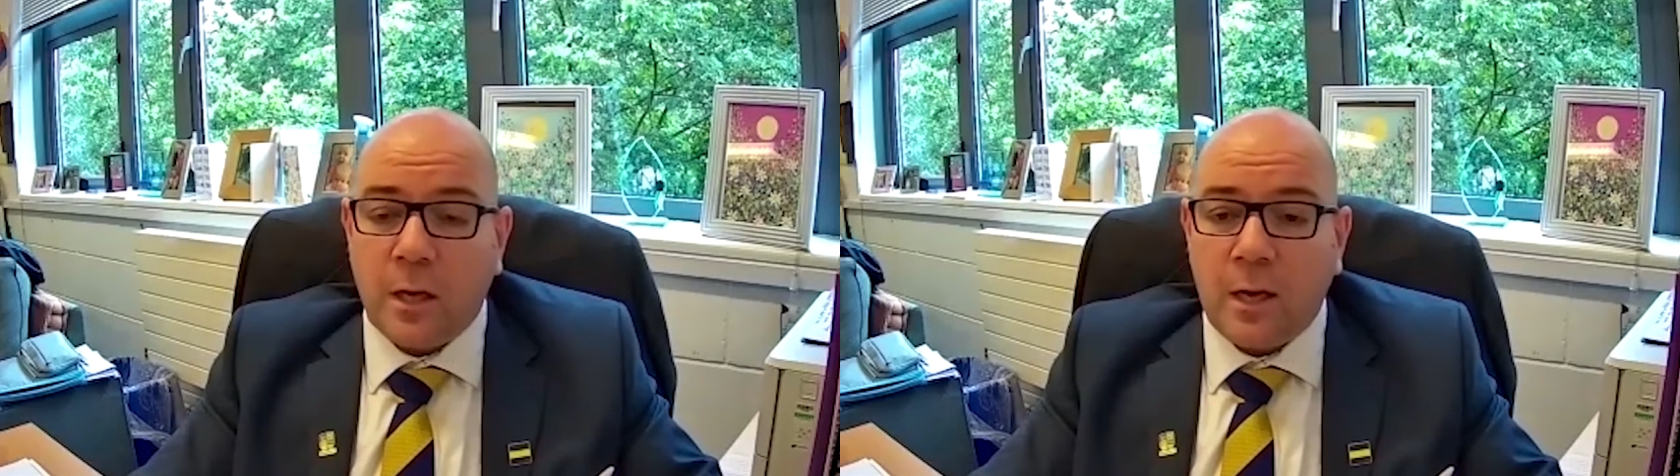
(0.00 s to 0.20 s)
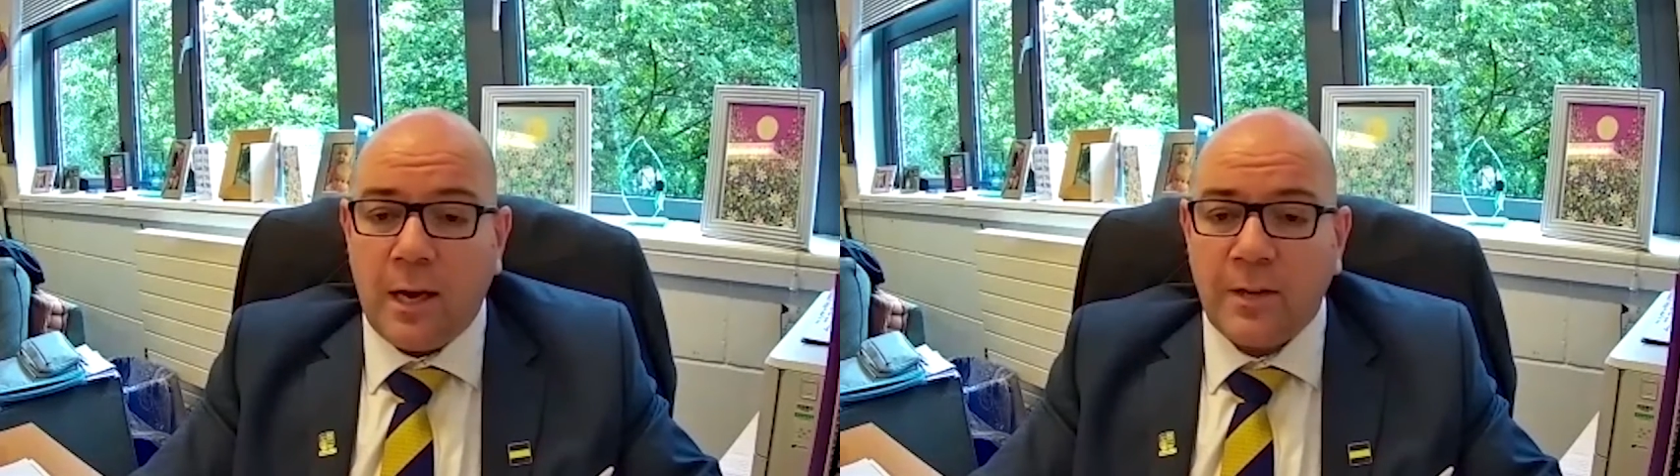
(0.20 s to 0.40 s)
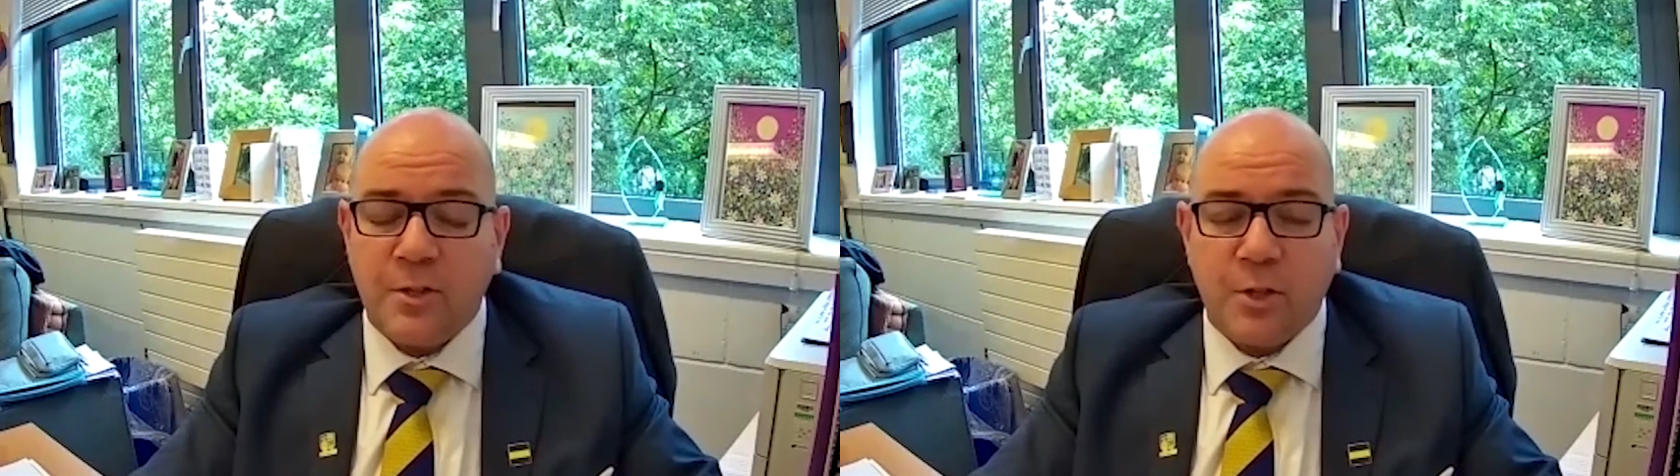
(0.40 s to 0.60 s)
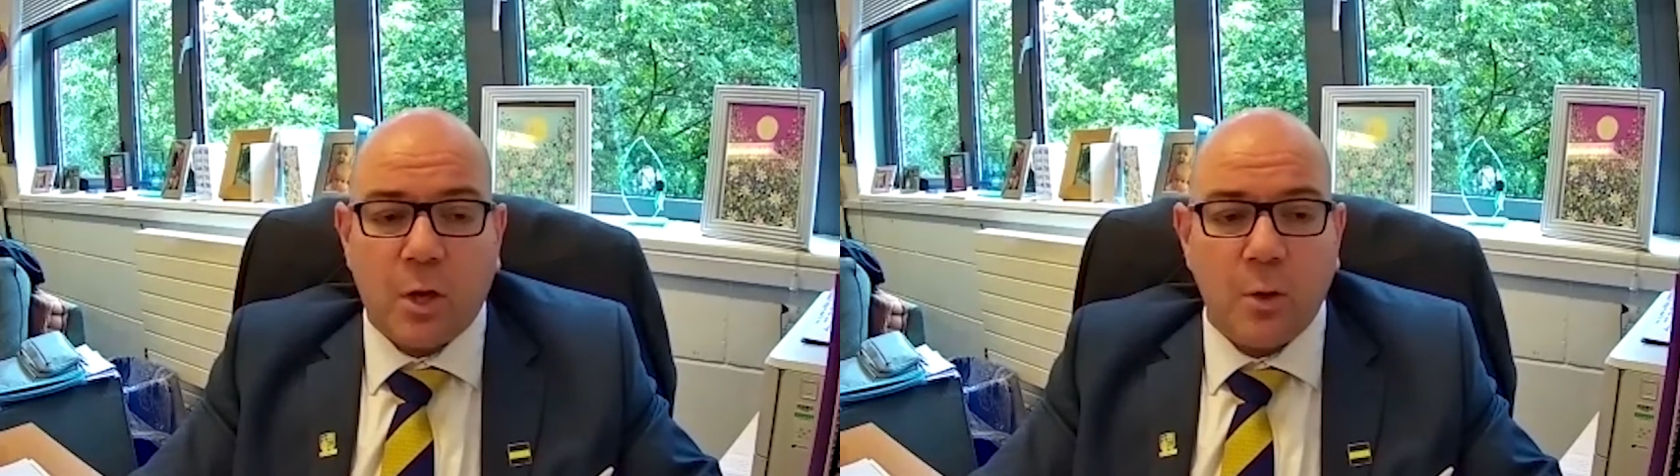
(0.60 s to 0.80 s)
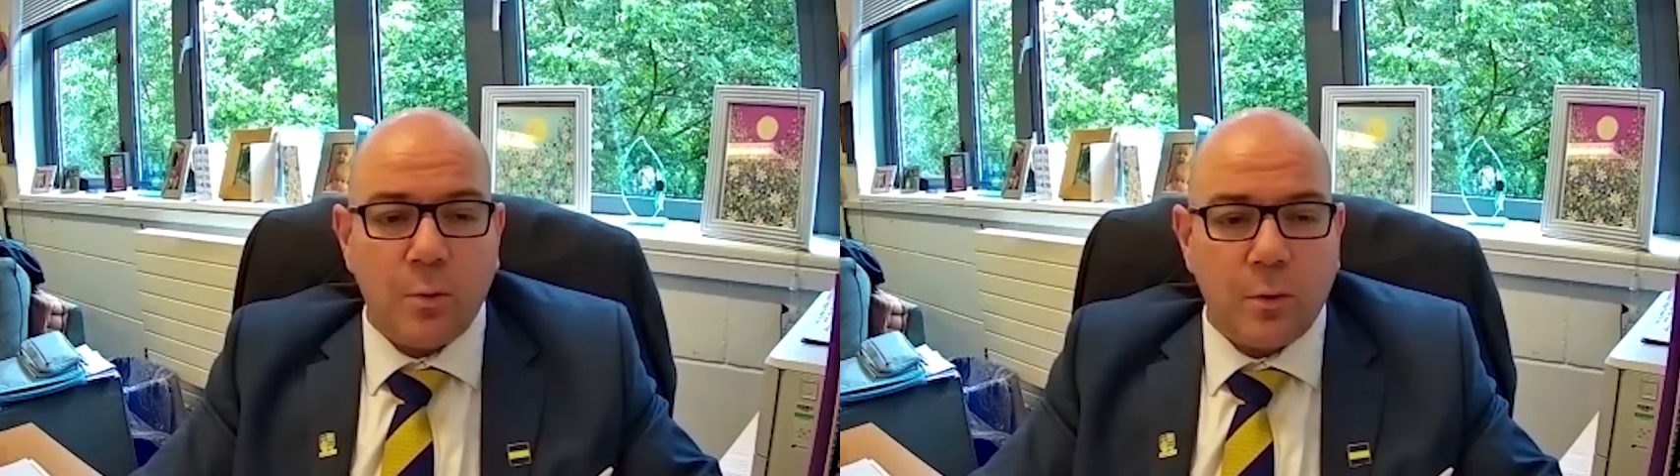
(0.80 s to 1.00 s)
less
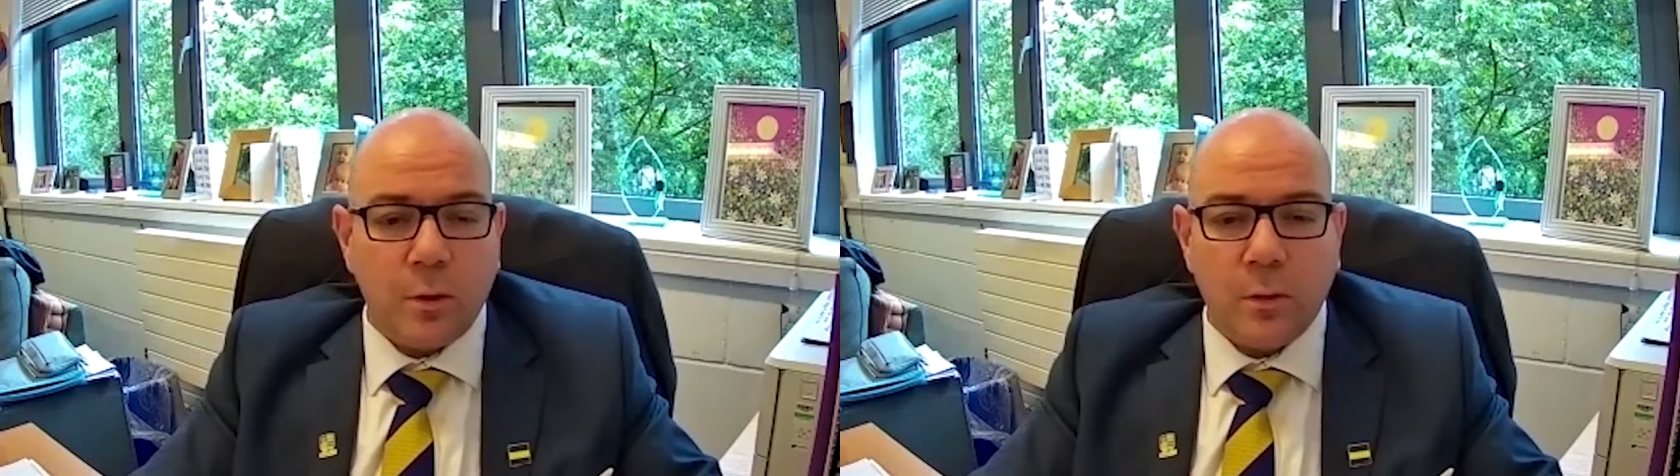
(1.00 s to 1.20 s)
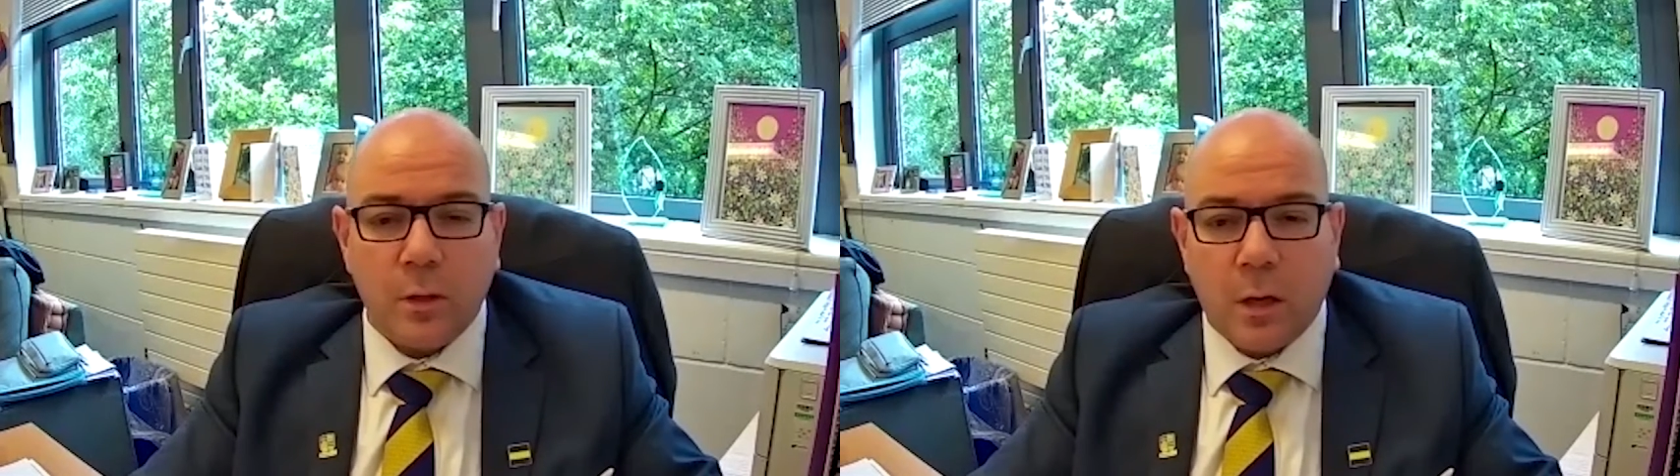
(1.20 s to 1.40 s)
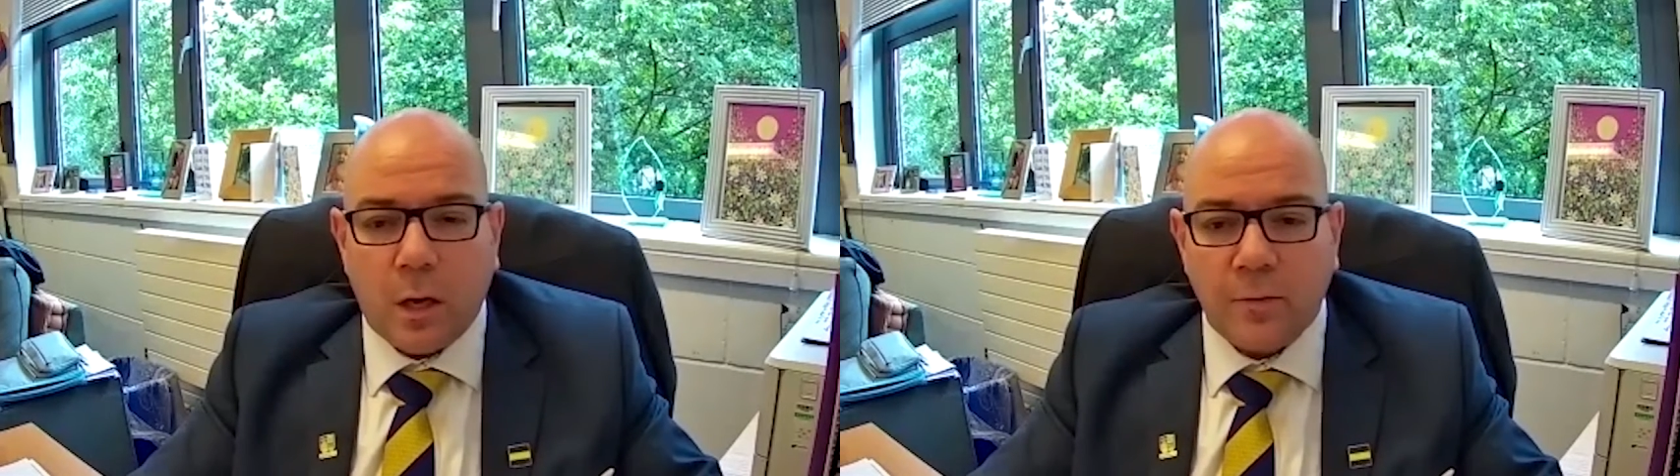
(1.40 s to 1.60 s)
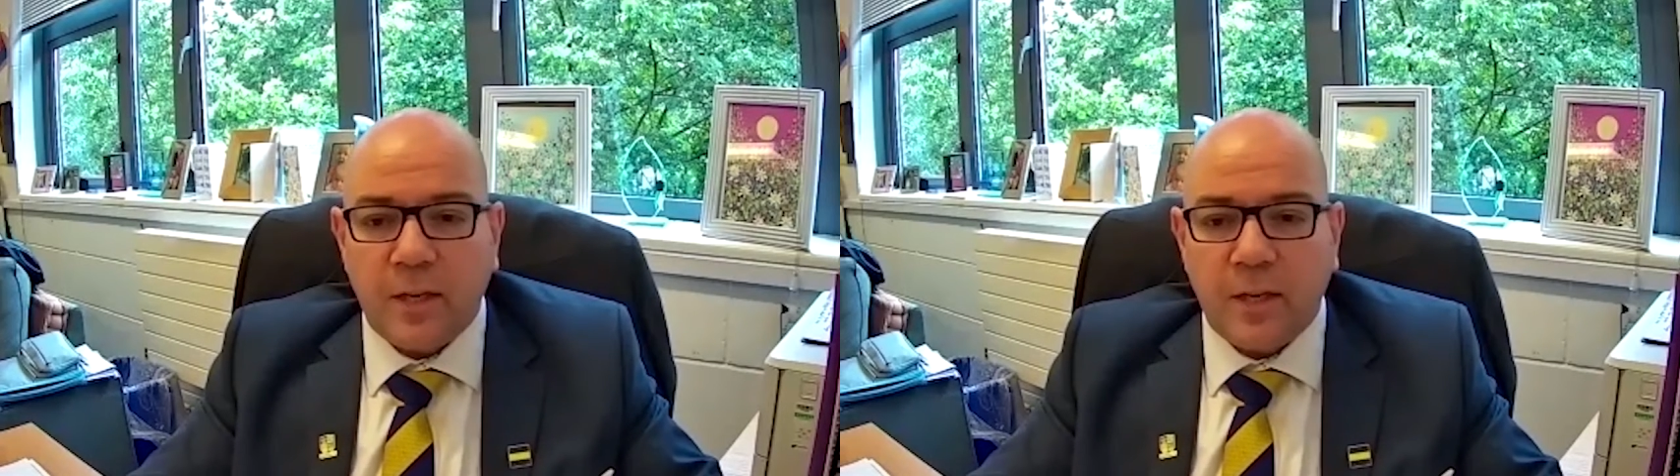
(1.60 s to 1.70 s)
so than the kind of